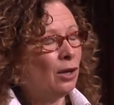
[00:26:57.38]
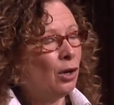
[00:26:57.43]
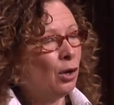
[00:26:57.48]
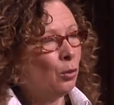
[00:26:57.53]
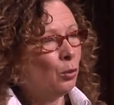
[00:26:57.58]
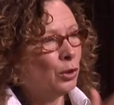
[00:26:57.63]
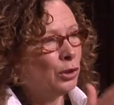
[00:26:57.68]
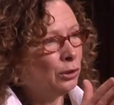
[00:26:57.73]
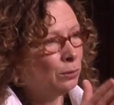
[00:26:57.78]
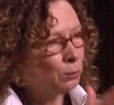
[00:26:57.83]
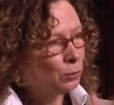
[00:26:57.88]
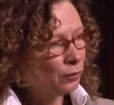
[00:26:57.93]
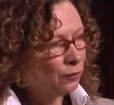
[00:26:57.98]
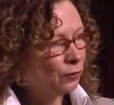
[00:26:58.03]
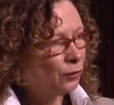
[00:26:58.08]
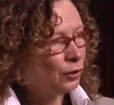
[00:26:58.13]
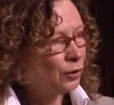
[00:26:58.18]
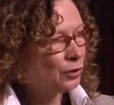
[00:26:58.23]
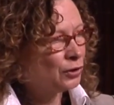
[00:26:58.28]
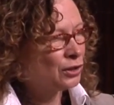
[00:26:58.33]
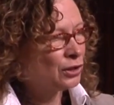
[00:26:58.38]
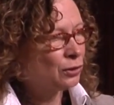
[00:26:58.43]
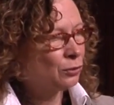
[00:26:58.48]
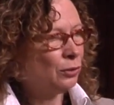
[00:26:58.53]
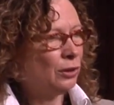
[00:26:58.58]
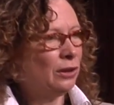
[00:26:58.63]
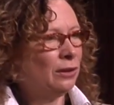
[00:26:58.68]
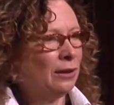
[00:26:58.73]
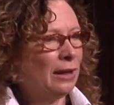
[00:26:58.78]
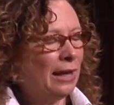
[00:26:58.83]
when you prefer a
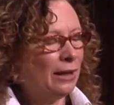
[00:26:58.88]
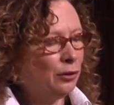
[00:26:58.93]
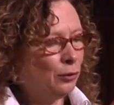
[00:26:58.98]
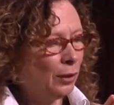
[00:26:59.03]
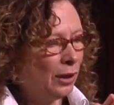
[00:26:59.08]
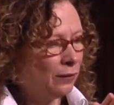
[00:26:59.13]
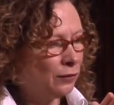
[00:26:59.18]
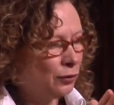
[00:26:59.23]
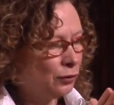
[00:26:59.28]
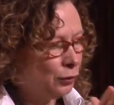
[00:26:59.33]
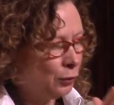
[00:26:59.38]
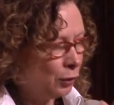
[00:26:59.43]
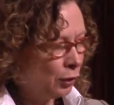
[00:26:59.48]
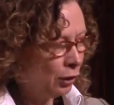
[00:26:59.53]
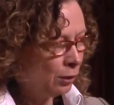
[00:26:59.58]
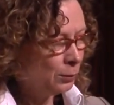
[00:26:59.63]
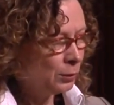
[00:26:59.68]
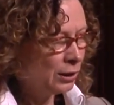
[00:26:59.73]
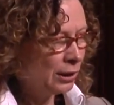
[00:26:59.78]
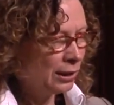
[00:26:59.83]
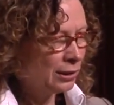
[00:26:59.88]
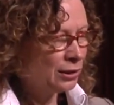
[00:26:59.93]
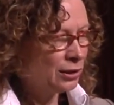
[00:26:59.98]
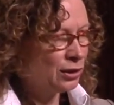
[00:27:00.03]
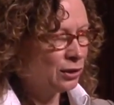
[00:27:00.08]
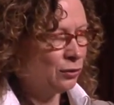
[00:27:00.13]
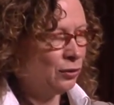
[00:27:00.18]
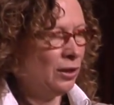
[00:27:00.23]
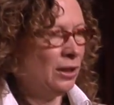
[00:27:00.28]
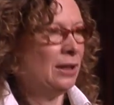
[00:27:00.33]
screen and you have to do homework on the
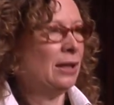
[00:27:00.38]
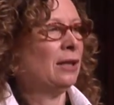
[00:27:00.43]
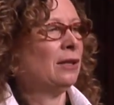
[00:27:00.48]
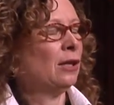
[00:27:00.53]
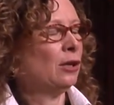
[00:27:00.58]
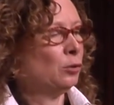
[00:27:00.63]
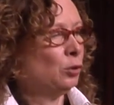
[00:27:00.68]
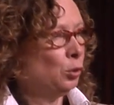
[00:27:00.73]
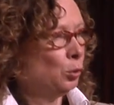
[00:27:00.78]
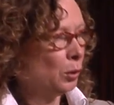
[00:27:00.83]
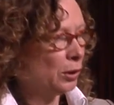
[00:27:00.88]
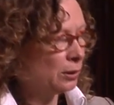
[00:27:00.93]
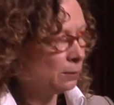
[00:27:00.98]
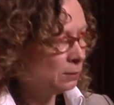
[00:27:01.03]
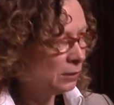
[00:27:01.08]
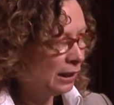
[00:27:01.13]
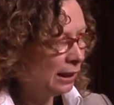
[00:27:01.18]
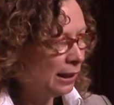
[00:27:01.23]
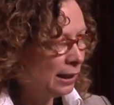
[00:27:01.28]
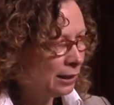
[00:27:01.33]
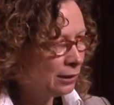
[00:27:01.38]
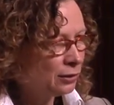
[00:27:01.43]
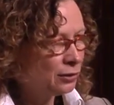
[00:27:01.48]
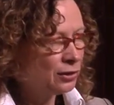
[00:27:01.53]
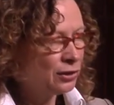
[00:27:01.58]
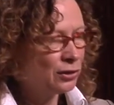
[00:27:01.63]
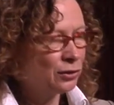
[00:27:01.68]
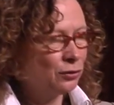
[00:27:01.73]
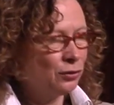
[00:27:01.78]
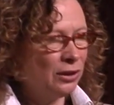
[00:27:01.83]
screen and then you want to play on the
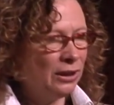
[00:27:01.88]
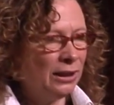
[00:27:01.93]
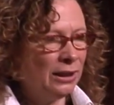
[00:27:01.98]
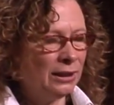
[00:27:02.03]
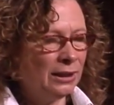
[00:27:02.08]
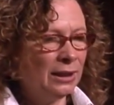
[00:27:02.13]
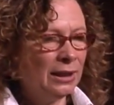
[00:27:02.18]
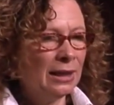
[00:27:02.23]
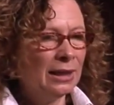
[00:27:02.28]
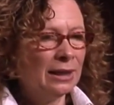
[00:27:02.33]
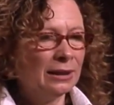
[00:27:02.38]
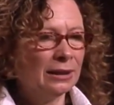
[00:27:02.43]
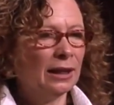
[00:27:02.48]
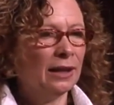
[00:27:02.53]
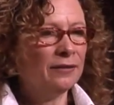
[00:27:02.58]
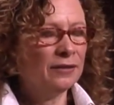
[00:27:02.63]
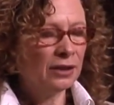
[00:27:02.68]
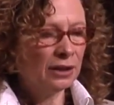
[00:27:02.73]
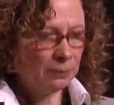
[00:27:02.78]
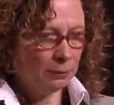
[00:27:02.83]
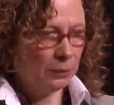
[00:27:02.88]
screen, life can